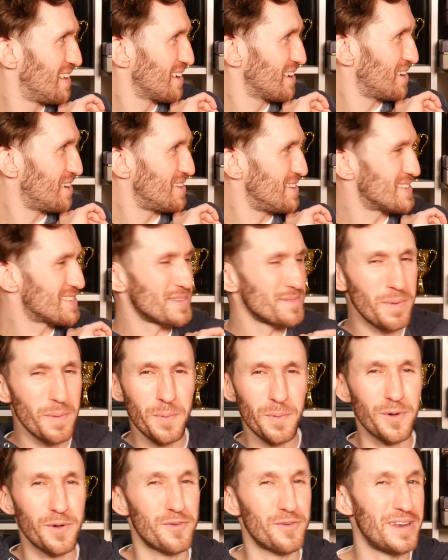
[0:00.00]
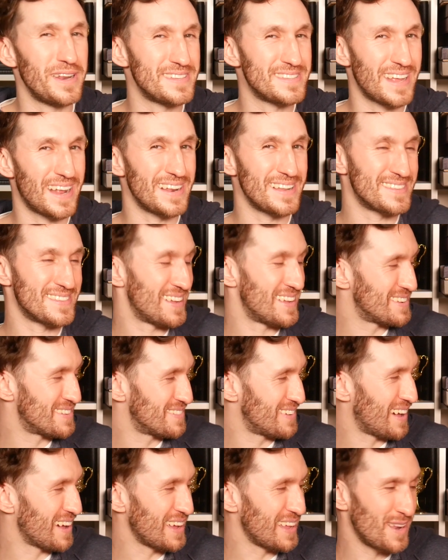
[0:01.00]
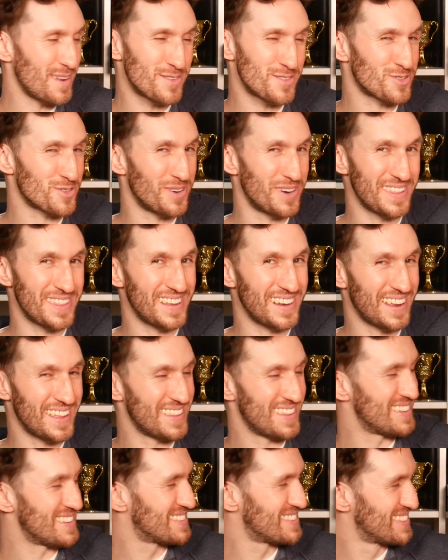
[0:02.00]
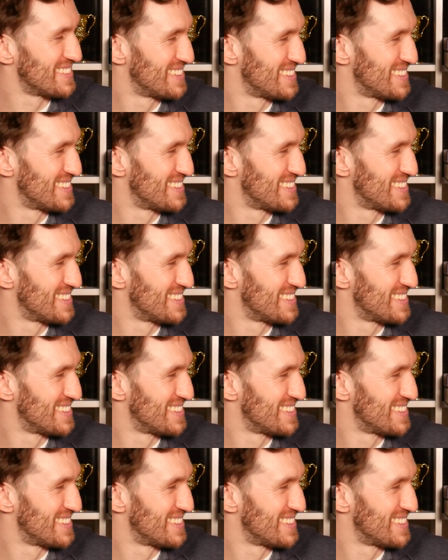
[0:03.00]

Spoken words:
Goodness, some people are already talented. I can never draw anything like this.